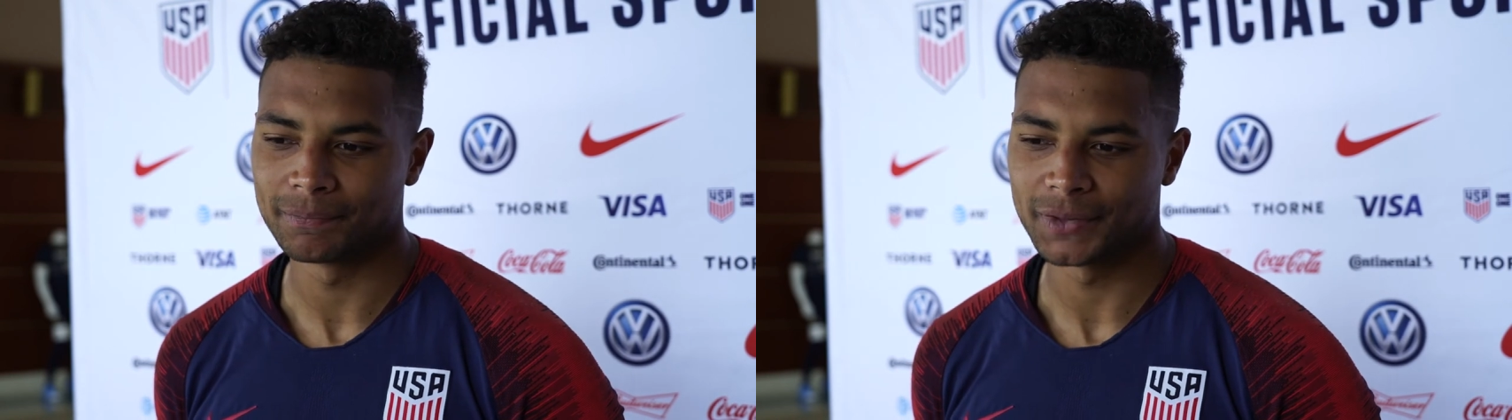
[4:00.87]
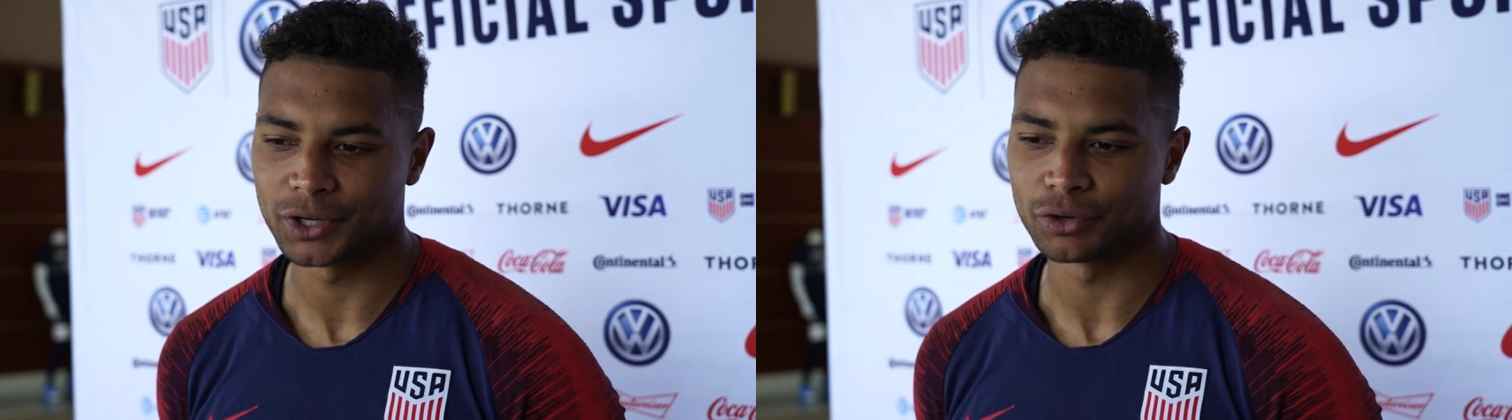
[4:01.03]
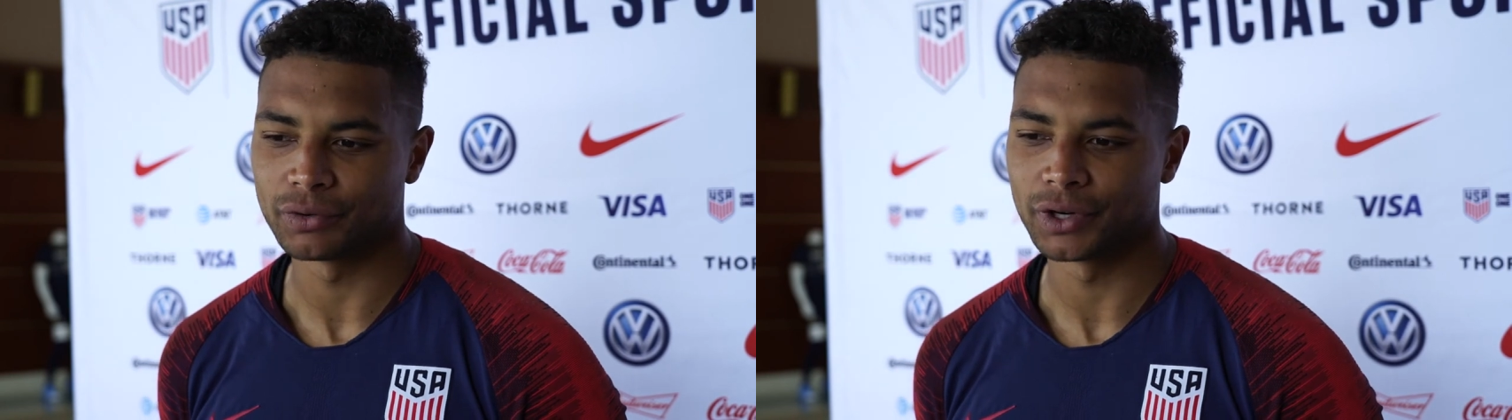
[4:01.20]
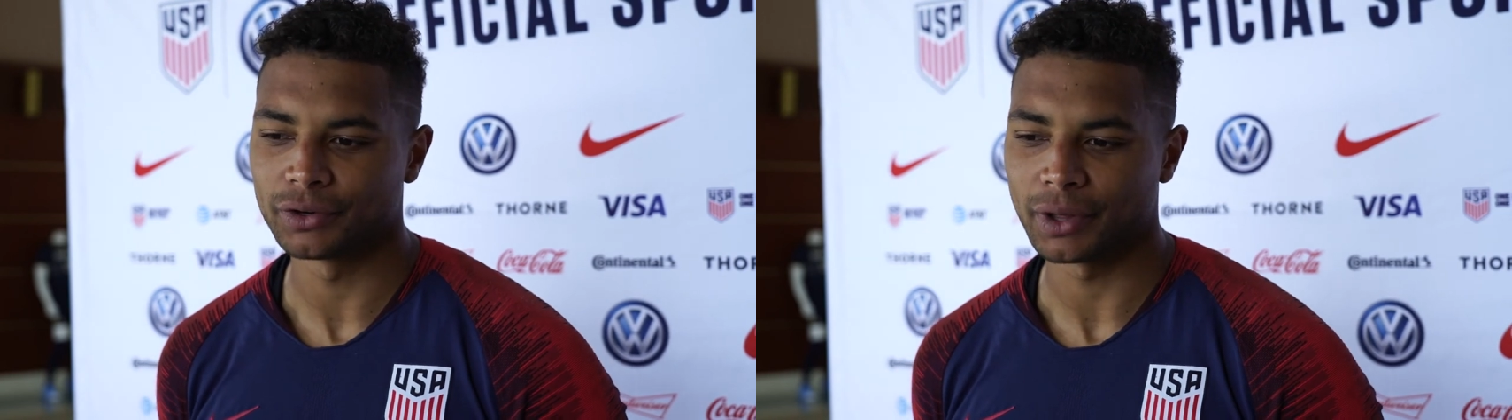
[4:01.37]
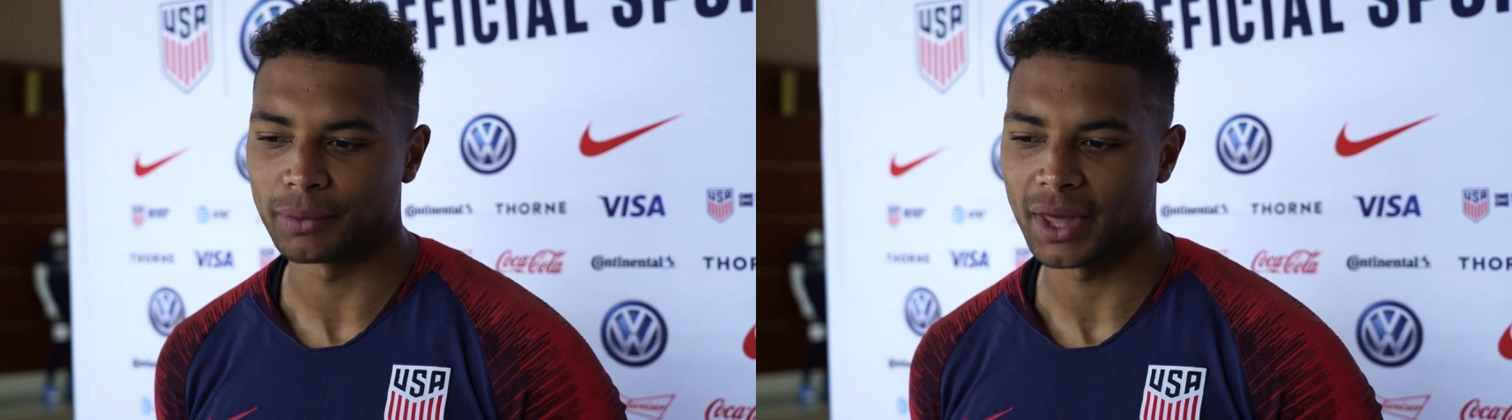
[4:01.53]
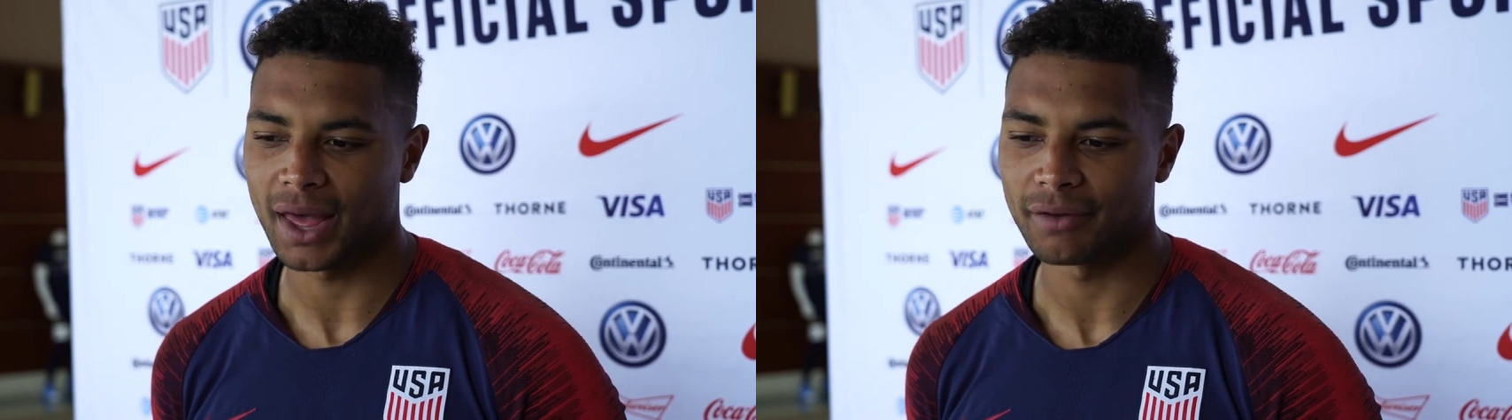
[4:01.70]
the career
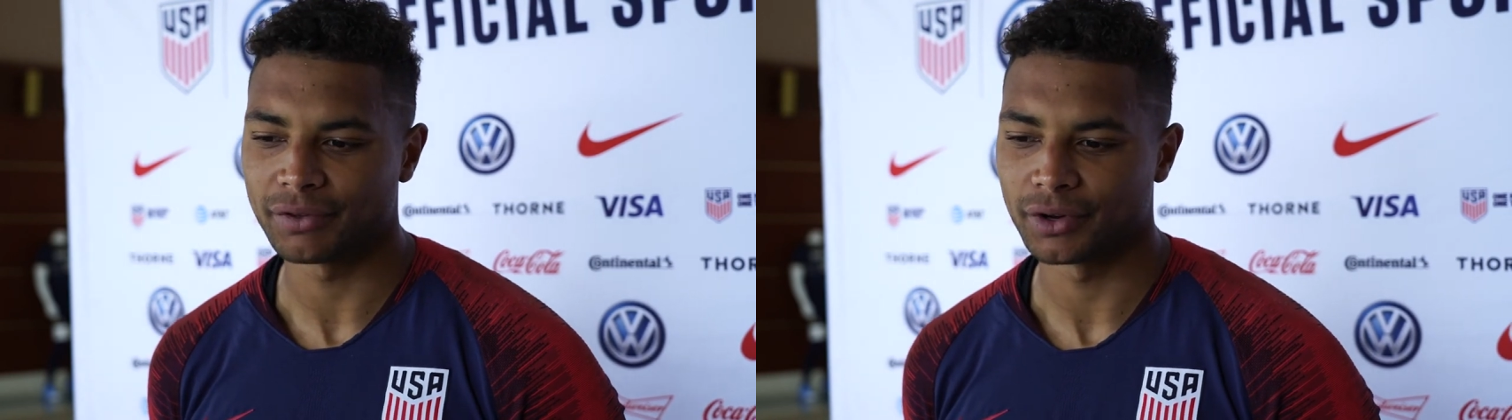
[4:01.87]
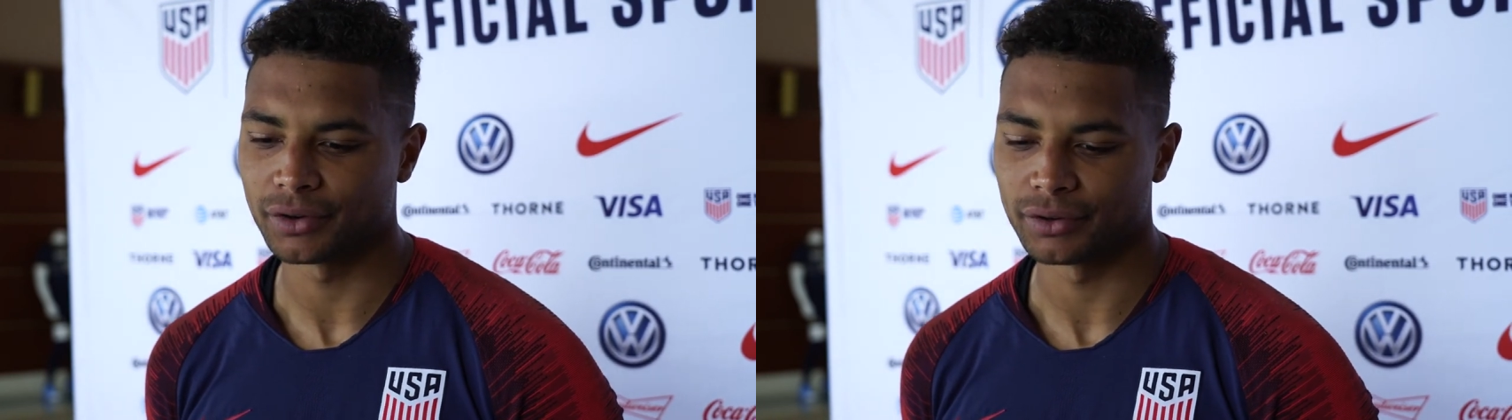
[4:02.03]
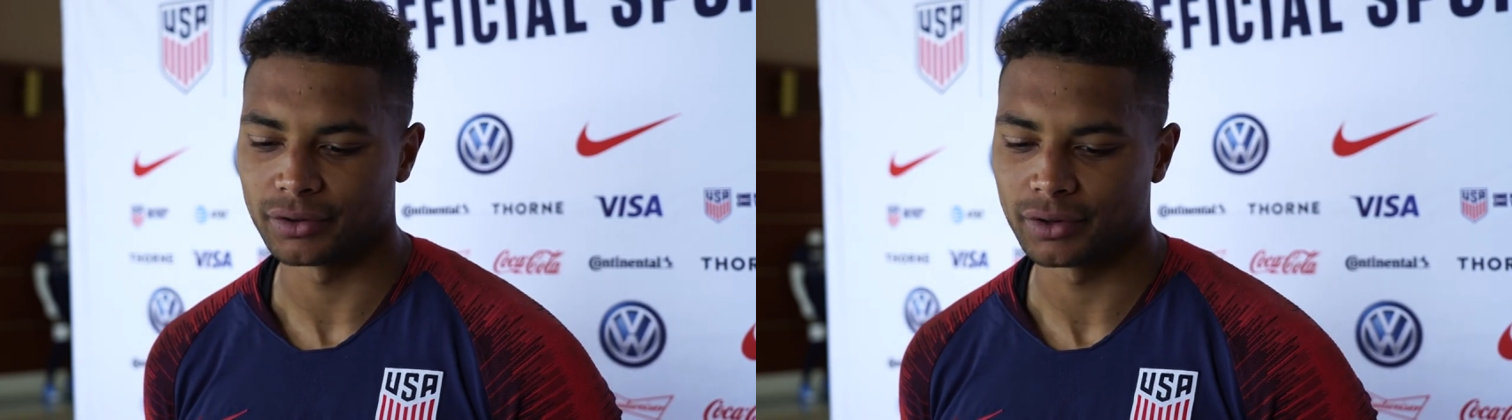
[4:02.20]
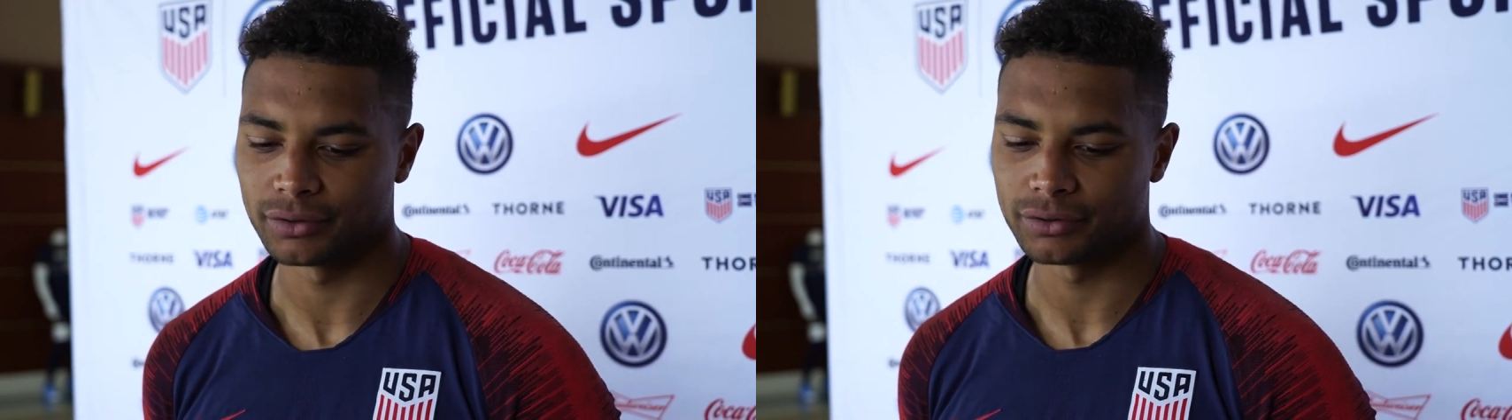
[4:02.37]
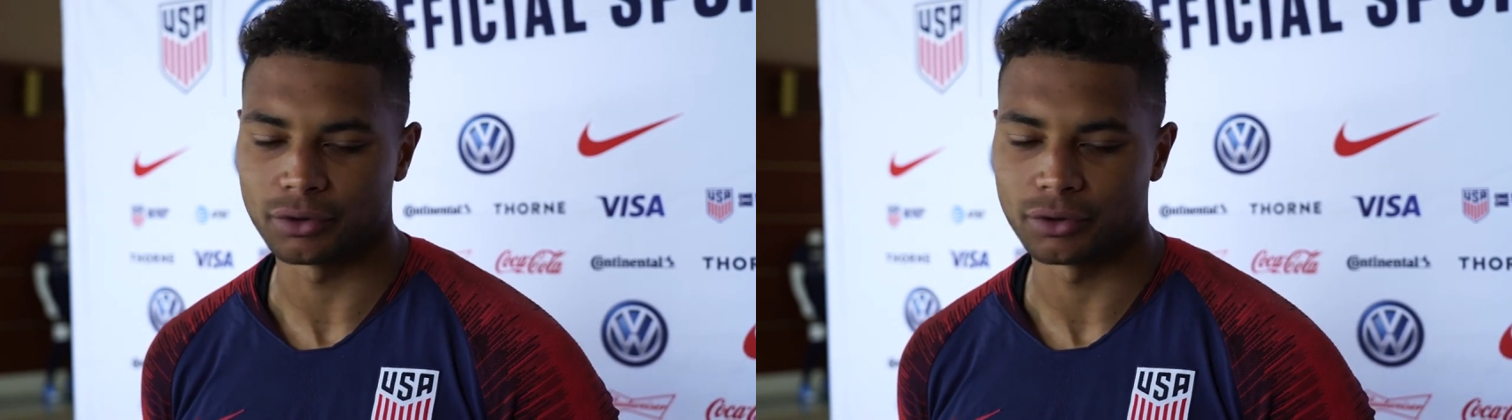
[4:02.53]
that we have here is